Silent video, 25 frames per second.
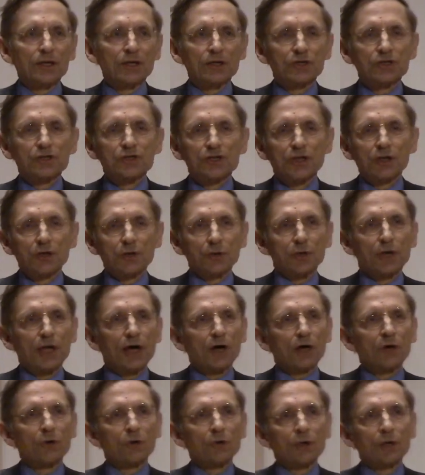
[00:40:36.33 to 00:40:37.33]
So
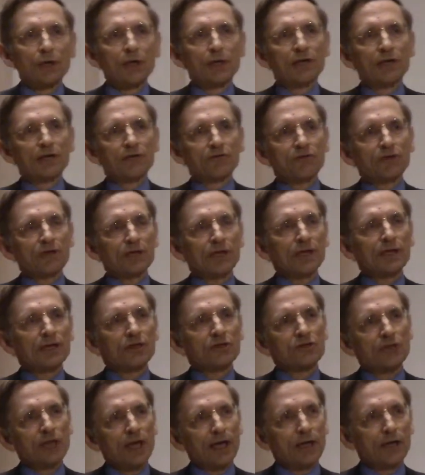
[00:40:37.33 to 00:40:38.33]
now, if he
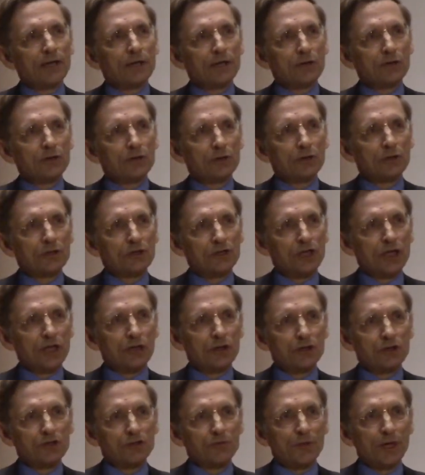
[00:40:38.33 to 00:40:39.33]
has 800
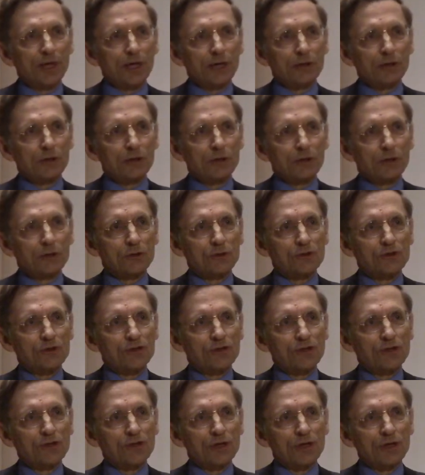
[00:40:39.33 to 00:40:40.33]
change
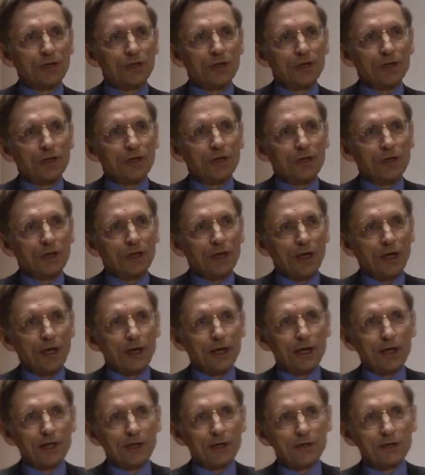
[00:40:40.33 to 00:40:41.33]
makers,
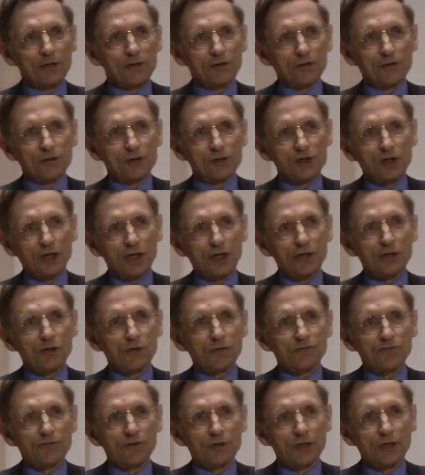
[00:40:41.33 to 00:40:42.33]
and the giant
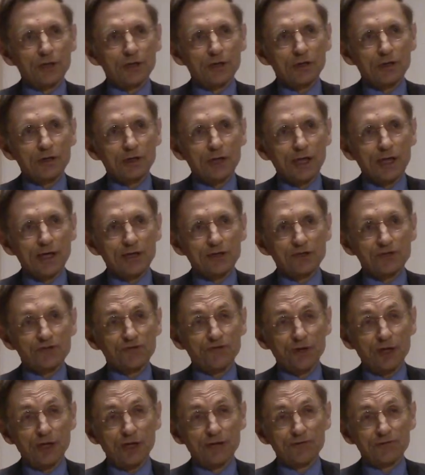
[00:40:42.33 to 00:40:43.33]
over here has
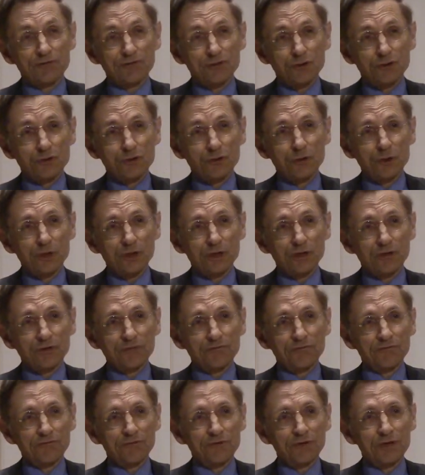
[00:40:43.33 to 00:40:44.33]
5 to
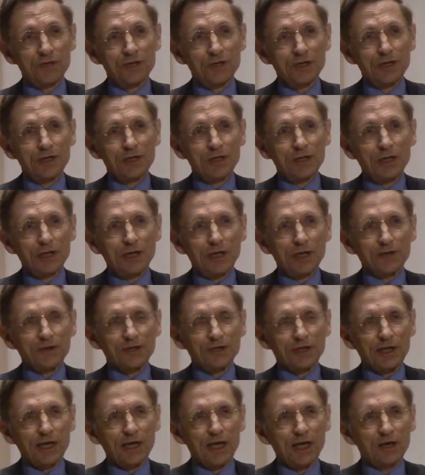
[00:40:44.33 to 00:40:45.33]
12, and the
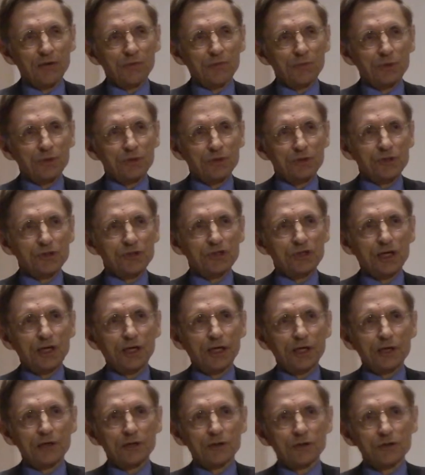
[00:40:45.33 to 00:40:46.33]
games
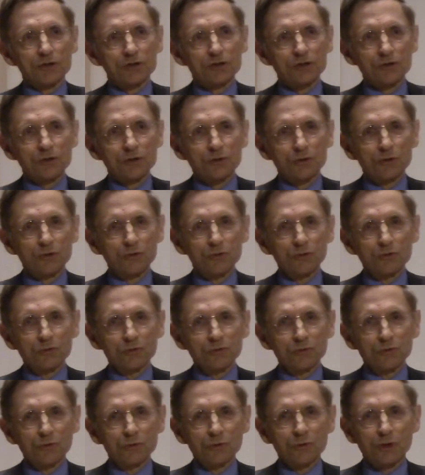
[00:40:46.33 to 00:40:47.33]
change, who are
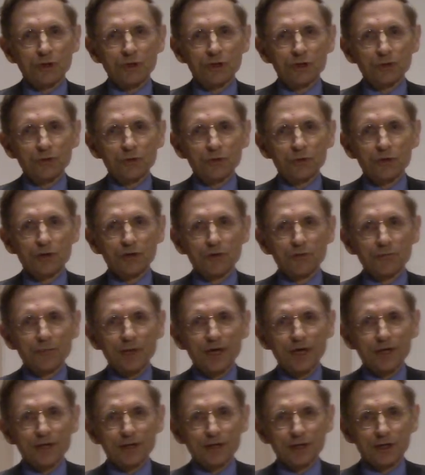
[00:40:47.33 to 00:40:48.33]
you going to
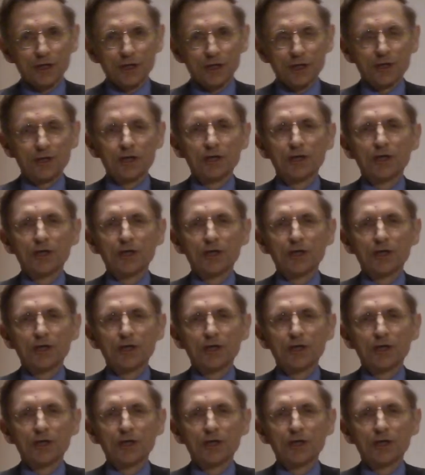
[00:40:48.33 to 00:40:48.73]
bet on?